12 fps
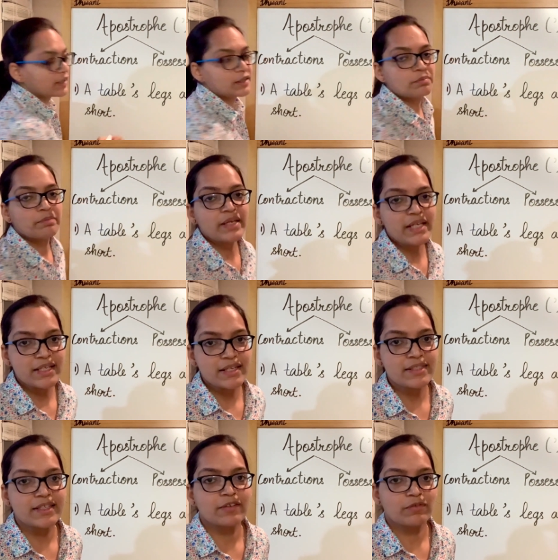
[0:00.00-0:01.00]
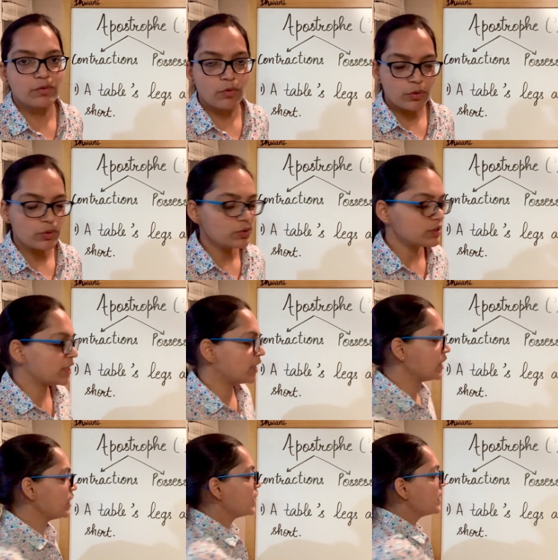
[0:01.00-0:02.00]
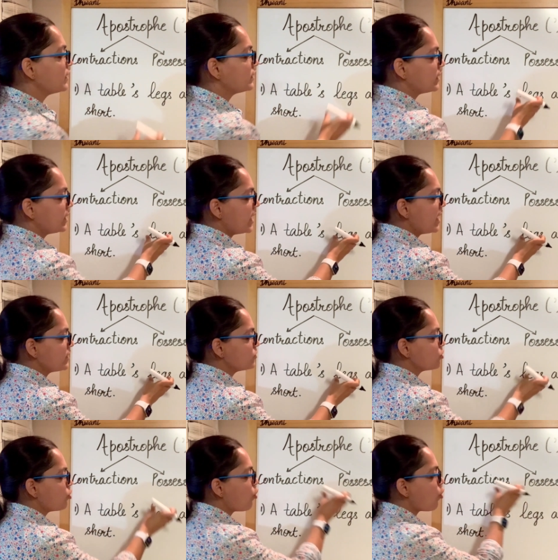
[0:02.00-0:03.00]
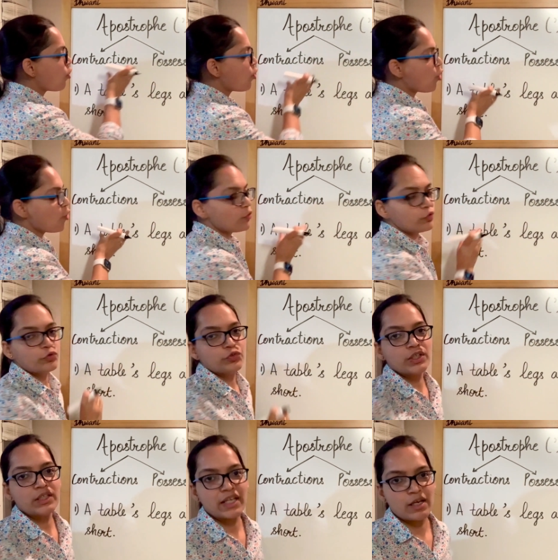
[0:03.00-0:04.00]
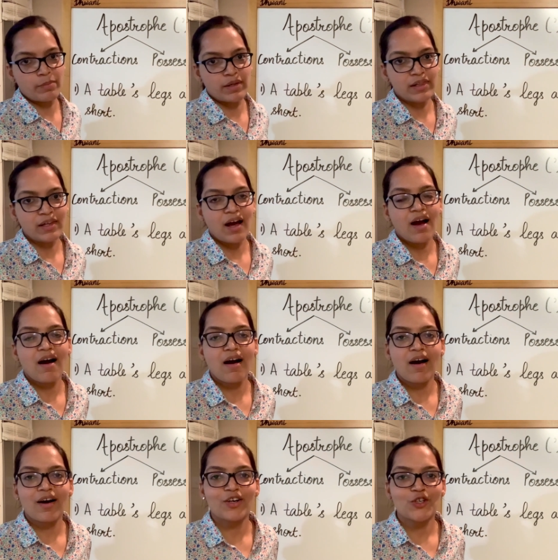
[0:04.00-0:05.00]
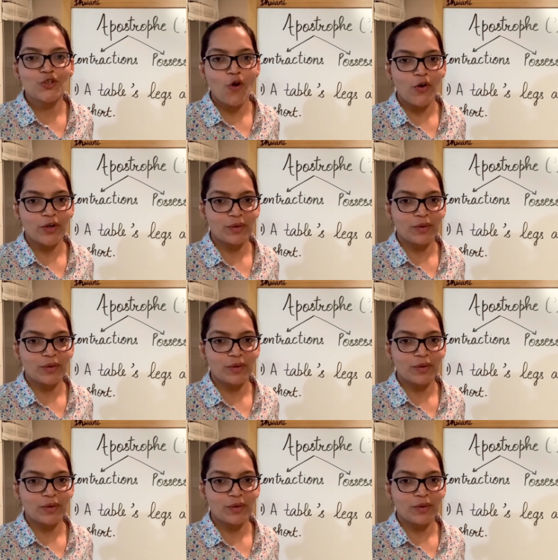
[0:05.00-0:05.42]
means that we want to say the legs of the table are short.